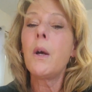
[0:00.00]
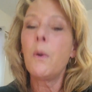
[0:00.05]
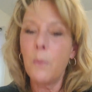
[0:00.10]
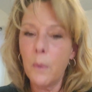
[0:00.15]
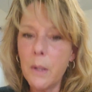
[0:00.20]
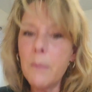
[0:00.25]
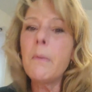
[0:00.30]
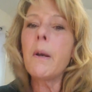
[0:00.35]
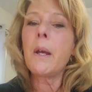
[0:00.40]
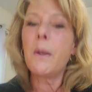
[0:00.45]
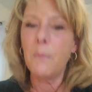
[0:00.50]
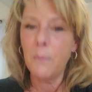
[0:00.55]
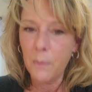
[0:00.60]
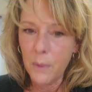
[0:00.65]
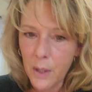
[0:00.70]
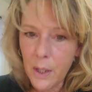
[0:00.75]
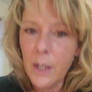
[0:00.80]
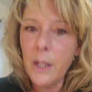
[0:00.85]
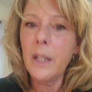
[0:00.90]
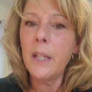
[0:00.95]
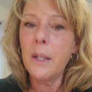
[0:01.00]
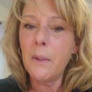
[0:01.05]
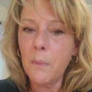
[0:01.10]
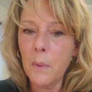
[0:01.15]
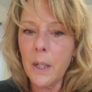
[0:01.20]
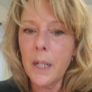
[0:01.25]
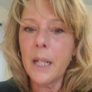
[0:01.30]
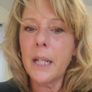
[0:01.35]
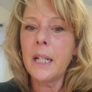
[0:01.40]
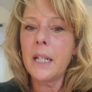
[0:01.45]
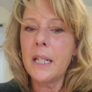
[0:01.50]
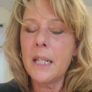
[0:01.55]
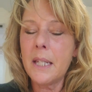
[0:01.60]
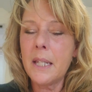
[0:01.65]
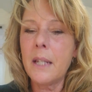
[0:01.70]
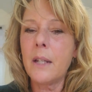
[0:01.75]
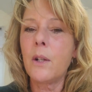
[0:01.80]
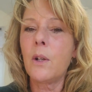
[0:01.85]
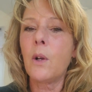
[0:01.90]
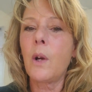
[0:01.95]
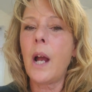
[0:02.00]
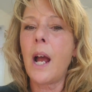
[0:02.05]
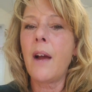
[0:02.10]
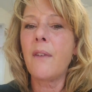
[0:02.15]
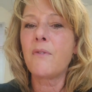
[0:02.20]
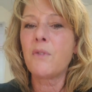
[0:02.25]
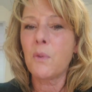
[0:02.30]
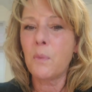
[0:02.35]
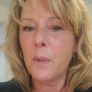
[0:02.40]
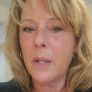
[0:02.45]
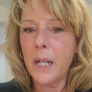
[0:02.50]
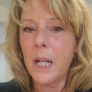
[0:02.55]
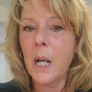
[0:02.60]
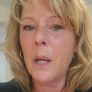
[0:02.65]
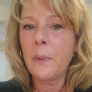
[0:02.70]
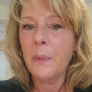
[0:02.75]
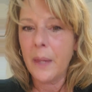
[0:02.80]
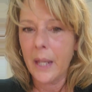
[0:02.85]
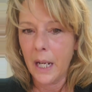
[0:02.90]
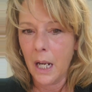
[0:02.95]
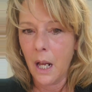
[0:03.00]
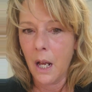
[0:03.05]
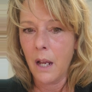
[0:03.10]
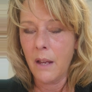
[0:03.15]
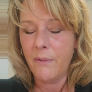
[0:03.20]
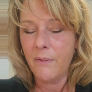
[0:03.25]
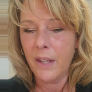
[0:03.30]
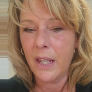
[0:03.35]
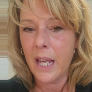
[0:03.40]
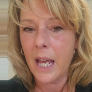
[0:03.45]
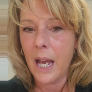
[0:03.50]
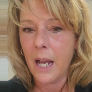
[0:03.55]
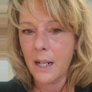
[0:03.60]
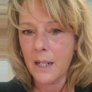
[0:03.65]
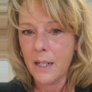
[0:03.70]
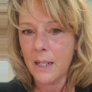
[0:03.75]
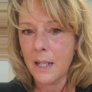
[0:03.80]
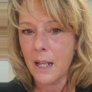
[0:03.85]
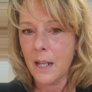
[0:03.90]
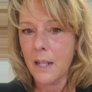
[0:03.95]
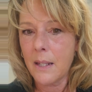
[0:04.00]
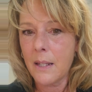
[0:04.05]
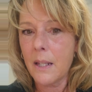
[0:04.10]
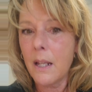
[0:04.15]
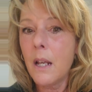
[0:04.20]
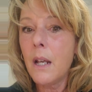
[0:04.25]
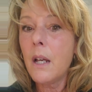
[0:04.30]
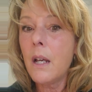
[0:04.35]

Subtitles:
We might really want to consider, after we got that IV access,